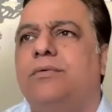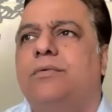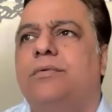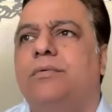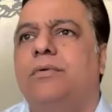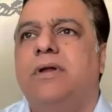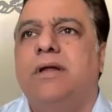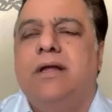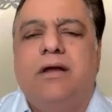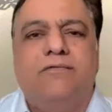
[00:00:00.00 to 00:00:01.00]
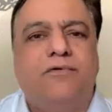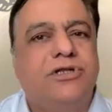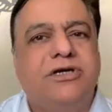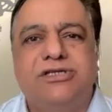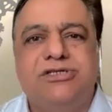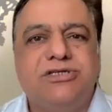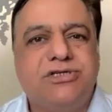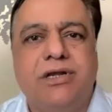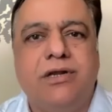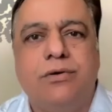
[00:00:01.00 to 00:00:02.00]
to, for the teacher's
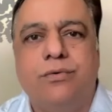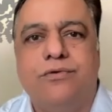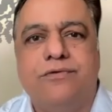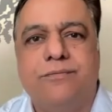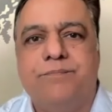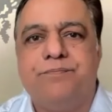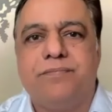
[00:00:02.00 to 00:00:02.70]
training course.